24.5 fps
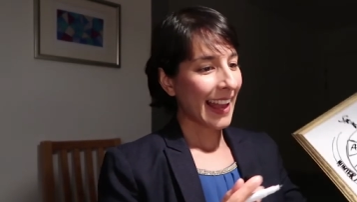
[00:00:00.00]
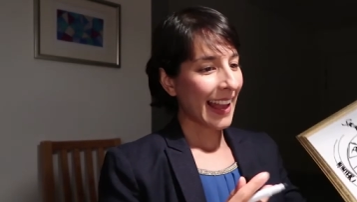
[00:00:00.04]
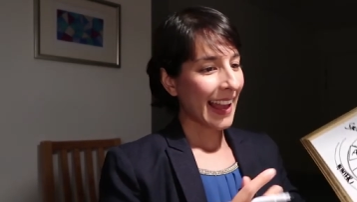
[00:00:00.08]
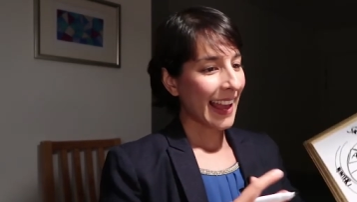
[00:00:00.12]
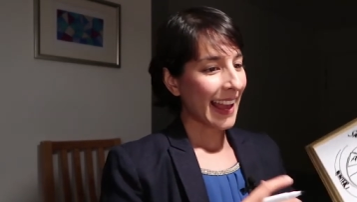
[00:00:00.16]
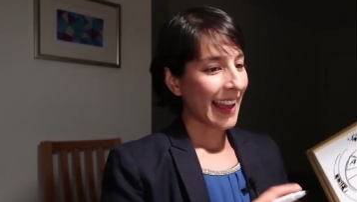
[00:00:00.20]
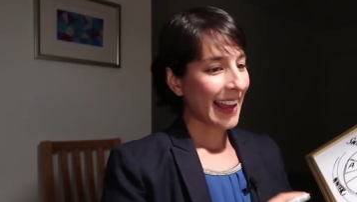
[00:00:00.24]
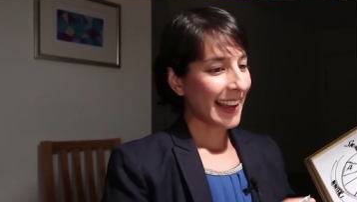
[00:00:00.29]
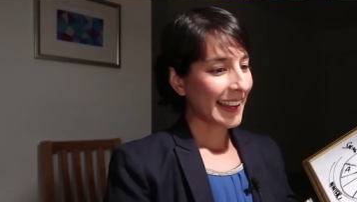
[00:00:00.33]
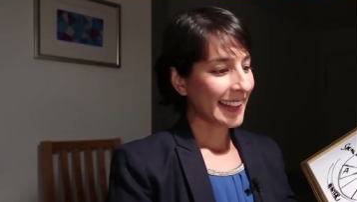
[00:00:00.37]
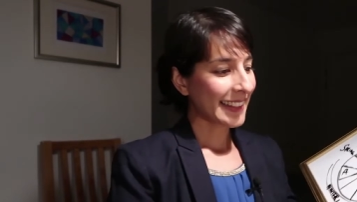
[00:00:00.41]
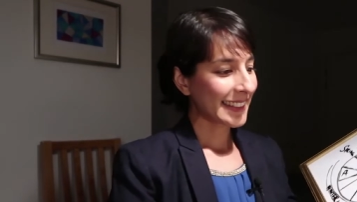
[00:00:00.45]

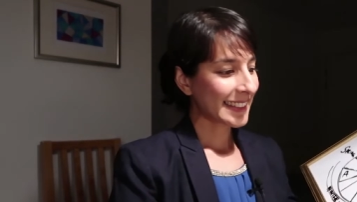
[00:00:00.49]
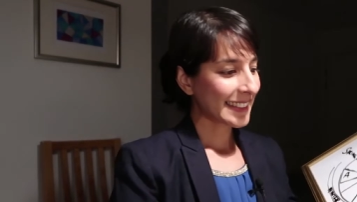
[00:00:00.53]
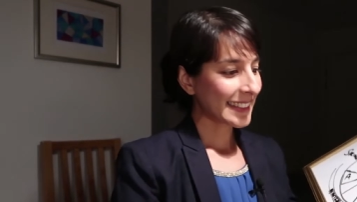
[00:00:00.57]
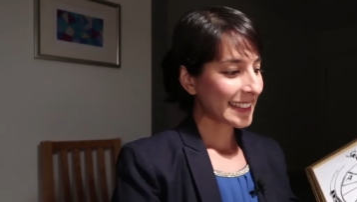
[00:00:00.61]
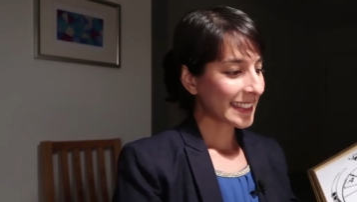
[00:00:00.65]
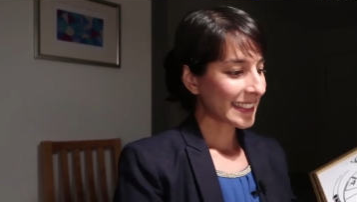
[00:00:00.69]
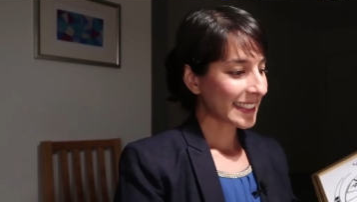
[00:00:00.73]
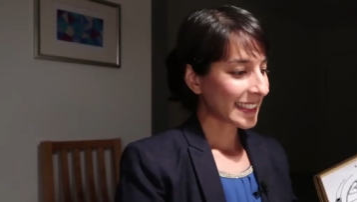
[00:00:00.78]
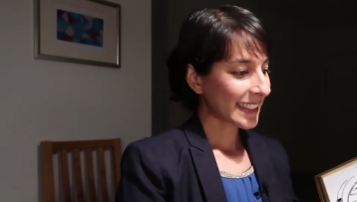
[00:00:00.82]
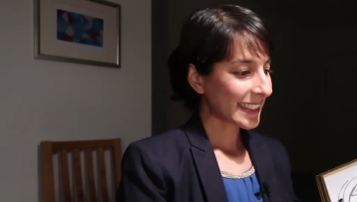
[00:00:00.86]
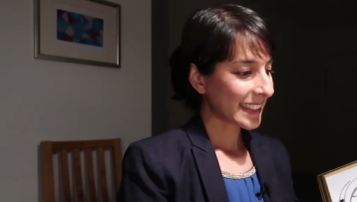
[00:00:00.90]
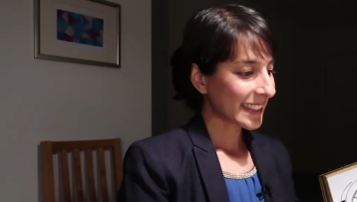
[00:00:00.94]

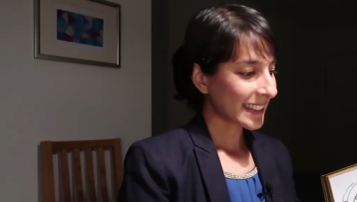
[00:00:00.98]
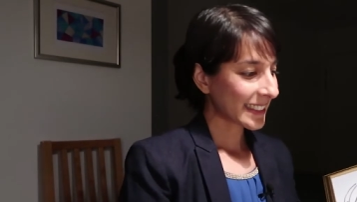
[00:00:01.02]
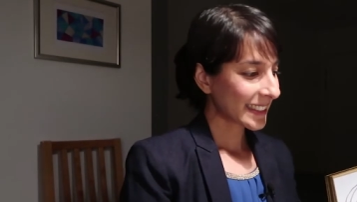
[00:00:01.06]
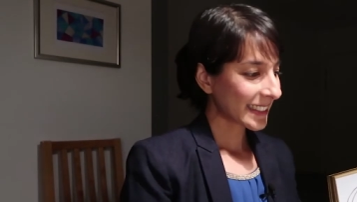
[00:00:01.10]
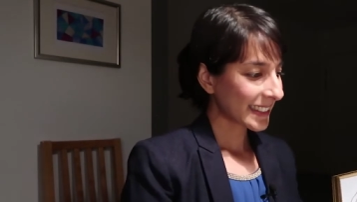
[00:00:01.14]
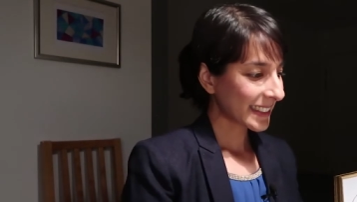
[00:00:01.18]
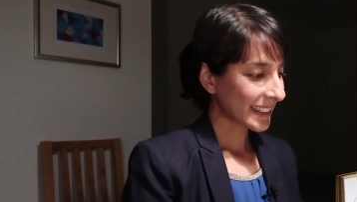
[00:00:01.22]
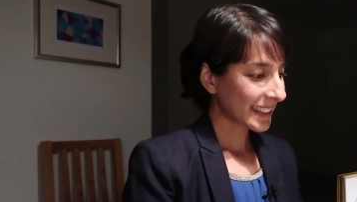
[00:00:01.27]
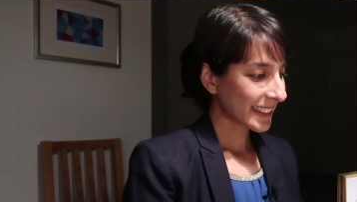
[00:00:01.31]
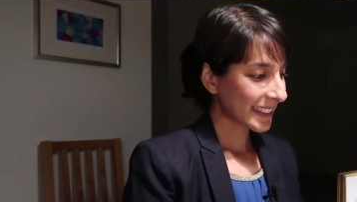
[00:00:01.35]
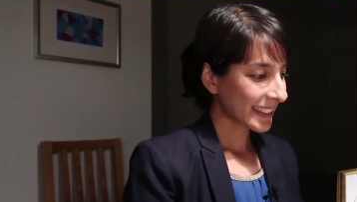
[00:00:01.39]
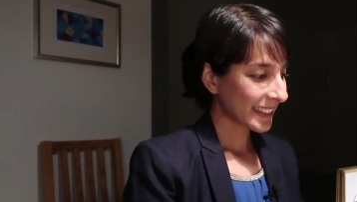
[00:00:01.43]
and
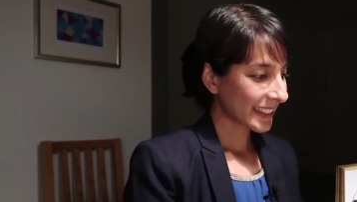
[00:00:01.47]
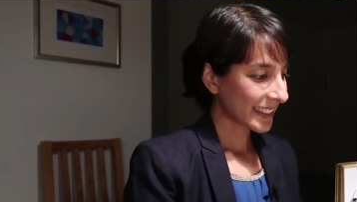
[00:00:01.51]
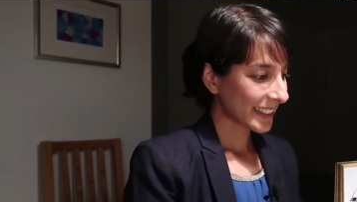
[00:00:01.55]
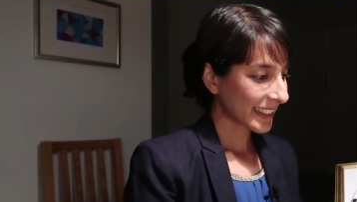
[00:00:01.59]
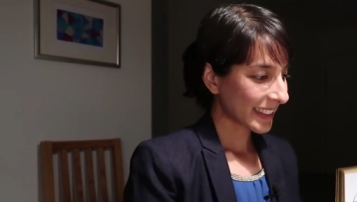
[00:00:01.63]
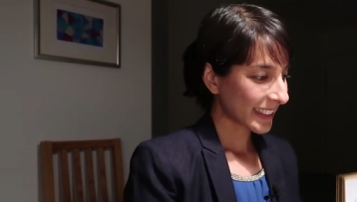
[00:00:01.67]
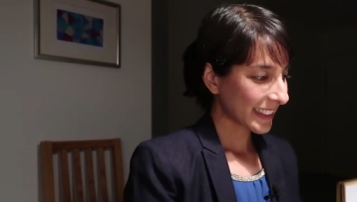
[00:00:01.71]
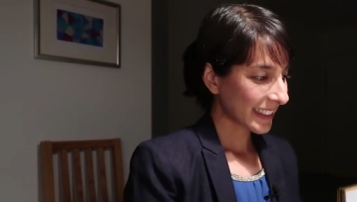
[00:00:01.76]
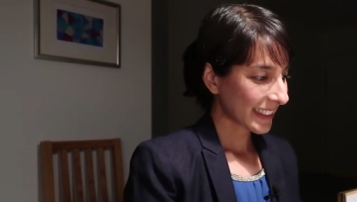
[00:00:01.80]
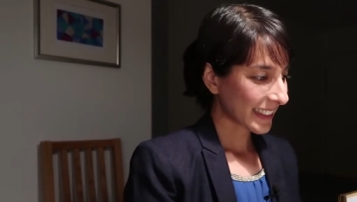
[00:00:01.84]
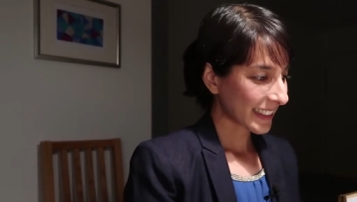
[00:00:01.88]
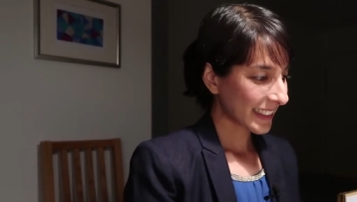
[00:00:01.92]
uh,
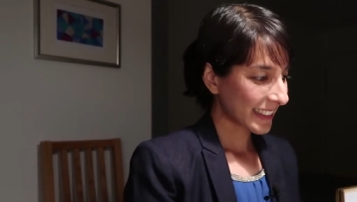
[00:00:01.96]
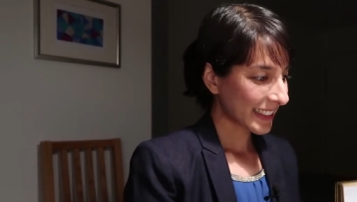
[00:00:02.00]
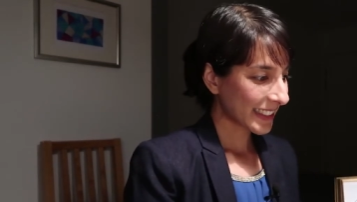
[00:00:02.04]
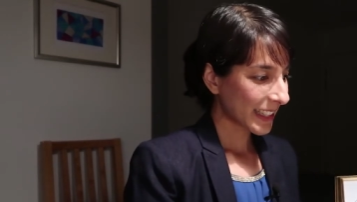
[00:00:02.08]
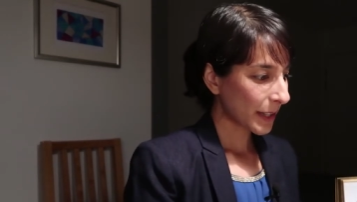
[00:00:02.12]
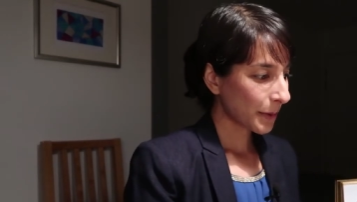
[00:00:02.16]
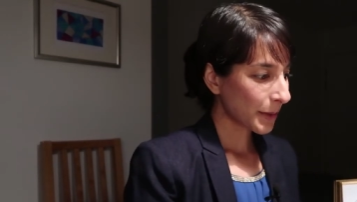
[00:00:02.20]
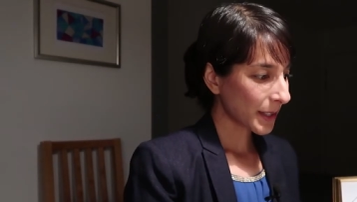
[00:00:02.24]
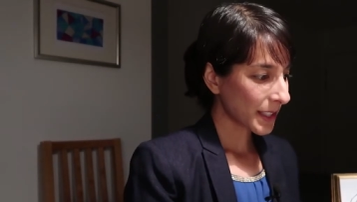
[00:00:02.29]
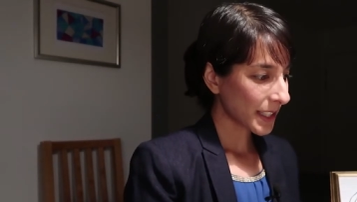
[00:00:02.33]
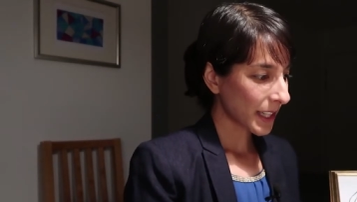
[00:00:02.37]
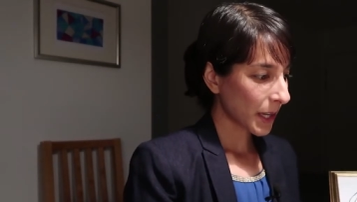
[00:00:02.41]

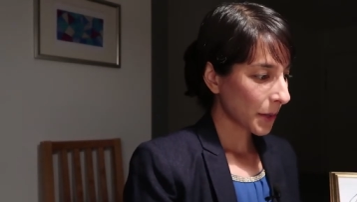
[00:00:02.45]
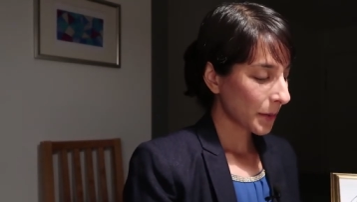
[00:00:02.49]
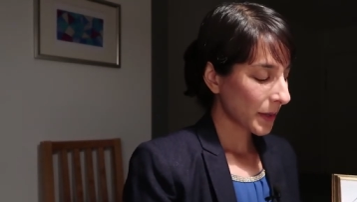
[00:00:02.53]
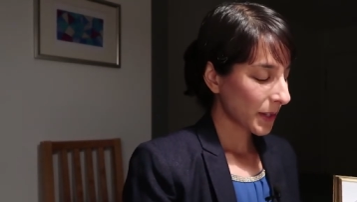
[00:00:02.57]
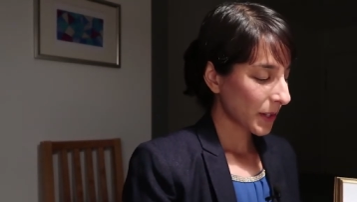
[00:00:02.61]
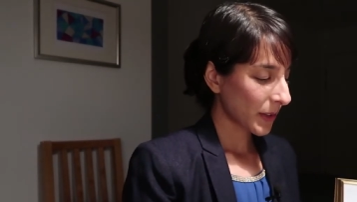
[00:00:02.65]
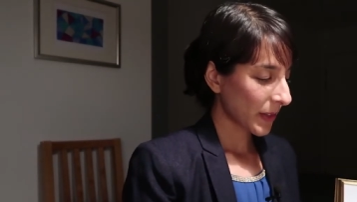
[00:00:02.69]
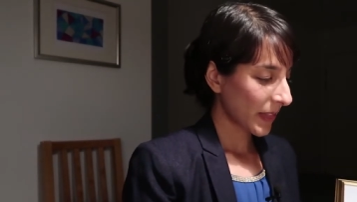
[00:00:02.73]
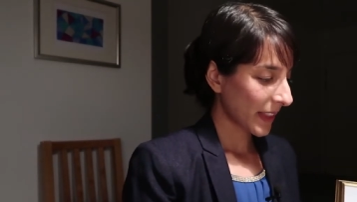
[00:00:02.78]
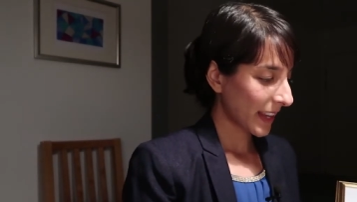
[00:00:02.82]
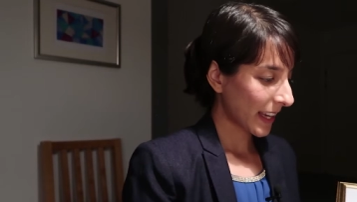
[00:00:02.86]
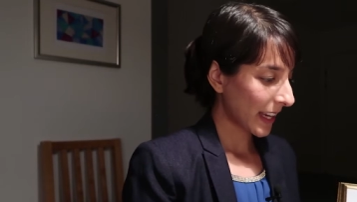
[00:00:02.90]
see what's going
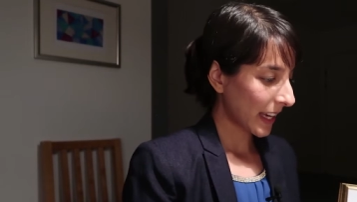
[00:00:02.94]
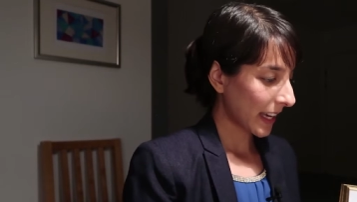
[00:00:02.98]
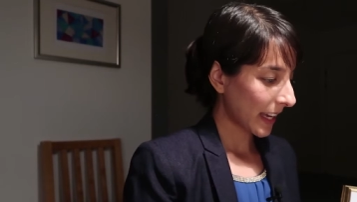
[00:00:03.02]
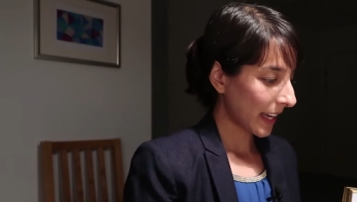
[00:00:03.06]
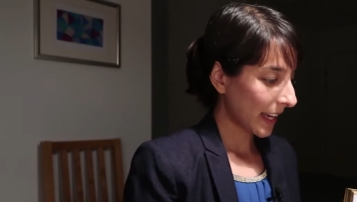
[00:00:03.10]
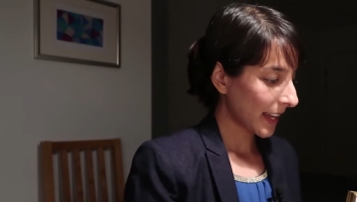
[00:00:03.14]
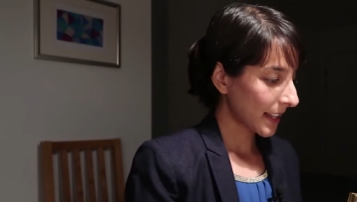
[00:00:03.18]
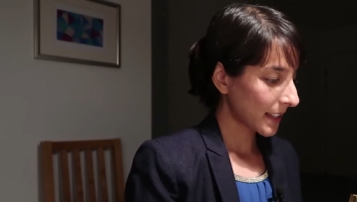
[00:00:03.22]
on there.